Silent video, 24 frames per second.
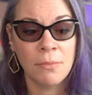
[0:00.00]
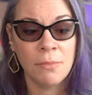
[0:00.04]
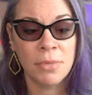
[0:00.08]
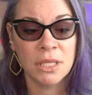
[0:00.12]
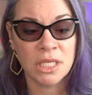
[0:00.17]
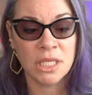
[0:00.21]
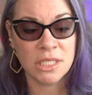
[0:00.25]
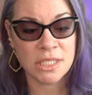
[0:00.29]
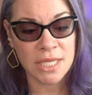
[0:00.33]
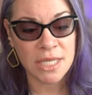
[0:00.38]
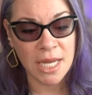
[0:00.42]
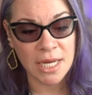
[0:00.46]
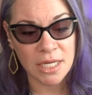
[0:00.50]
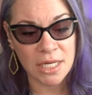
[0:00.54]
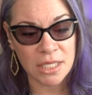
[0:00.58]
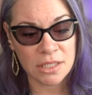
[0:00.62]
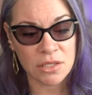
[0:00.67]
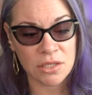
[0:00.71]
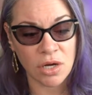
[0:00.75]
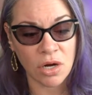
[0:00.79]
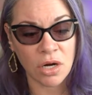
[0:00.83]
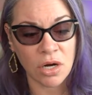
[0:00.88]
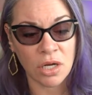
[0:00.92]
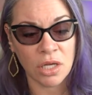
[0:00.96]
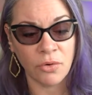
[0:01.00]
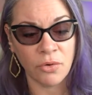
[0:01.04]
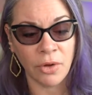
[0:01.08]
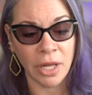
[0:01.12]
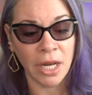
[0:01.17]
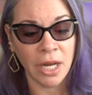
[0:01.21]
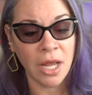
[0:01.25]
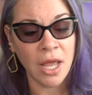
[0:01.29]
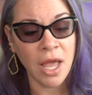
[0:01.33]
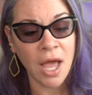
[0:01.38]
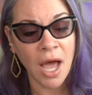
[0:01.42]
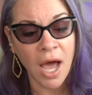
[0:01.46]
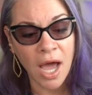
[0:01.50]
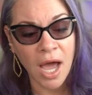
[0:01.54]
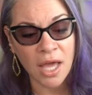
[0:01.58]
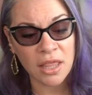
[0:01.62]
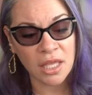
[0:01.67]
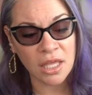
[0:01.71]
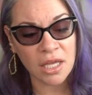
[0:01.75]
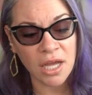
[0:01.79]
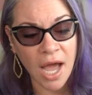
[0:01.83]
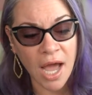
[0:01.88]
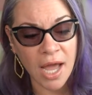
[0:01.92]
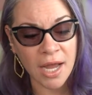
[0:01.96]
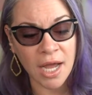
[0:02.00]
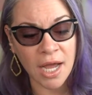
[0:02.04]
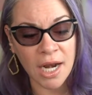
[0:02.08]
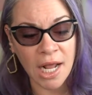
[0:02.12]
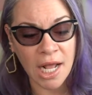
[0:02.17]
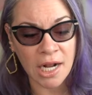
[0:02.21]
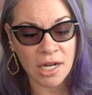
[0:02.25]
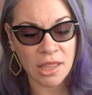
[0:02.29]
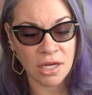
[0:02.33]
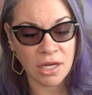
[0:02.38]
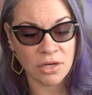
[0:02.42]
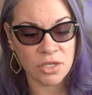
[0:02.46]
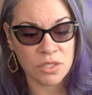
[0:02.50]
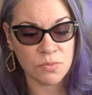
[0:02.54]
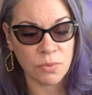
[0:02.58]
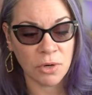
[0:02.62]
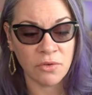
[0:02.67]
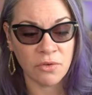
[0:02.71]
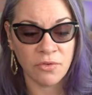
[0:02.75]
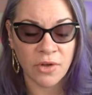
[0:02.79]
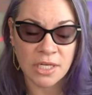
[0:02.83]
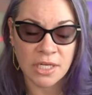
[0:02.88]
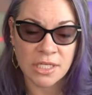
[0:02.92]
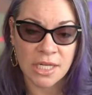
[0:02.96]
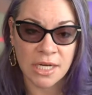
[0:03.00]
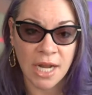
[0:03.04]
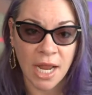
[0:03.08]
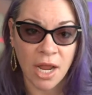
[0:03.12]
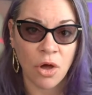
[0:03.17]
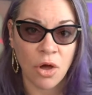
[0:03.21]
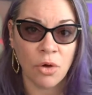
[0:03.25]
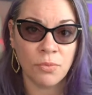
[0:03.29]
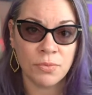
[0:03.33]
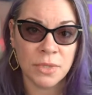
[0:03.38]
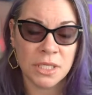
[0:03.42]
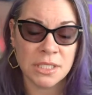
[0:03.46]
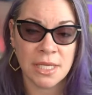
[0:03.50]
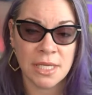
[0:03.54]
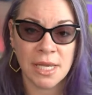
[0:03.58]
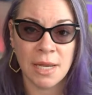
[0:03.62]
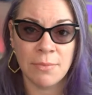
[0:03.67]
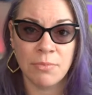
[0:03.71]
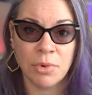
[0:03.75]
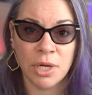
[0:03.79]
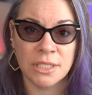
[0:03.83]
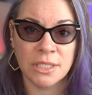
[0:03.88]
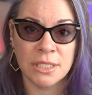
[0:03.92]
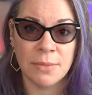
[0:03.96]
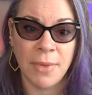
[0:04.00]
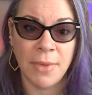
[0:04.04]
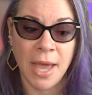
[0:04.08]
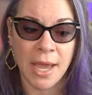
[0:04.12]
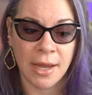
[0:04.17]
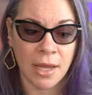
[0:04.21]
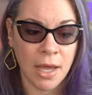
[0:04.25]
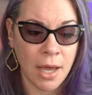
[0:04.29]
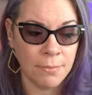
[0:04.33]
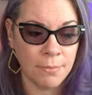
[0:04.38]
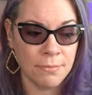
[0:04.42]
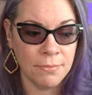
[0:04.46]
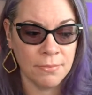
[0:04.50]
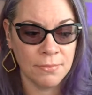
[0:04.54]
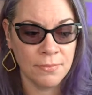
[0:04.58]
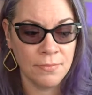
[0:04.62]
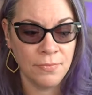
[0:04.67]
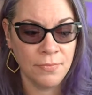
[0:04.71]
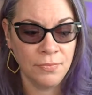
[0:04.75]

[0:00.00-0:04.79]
But the state needs to argue it. I think I got out of there is perfect, and I hope the state brings it back up.